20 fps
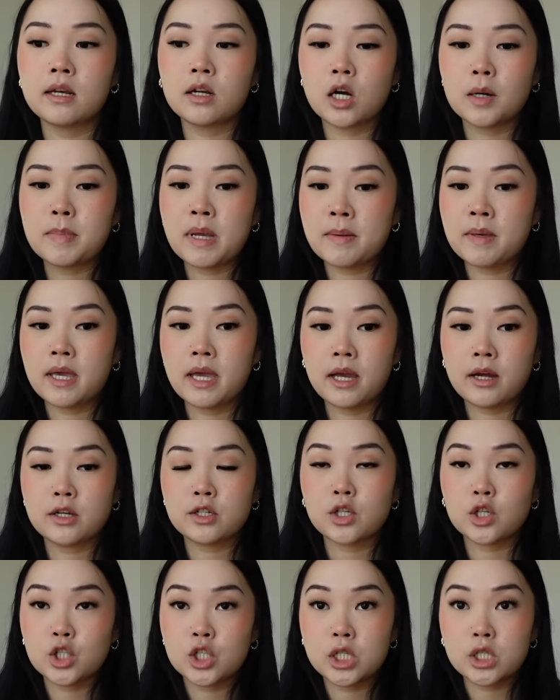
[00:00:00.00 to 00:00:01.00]
our baby hairs
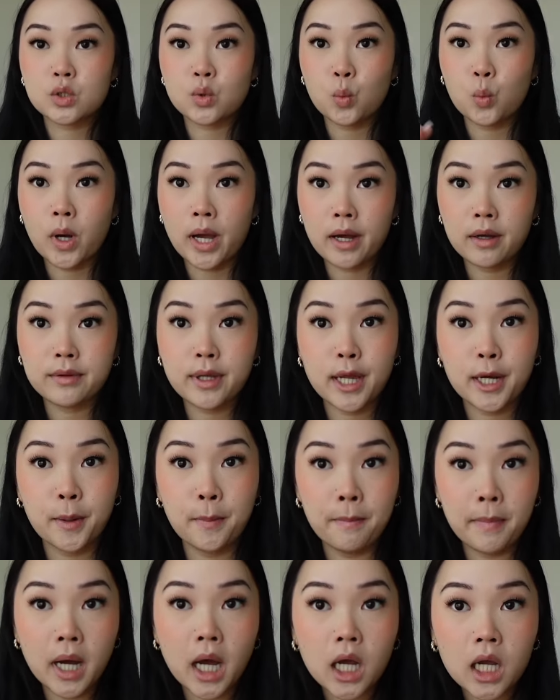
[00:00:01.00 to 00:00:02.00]
are just wild and
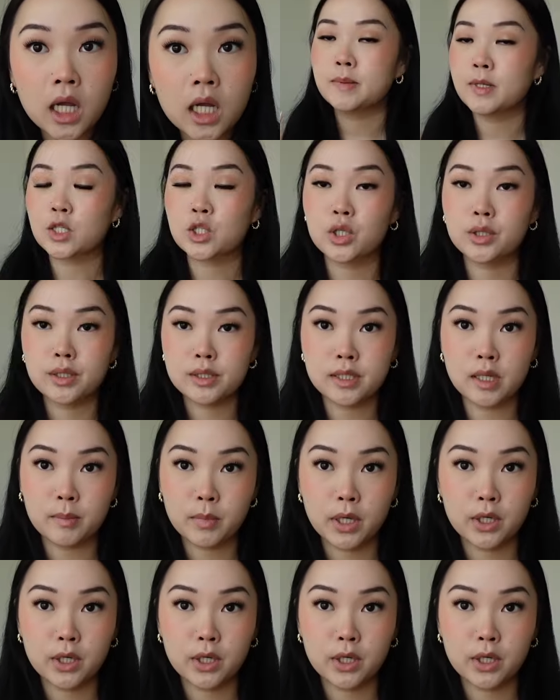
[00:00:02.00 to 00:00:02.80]
amok, especially in the summer.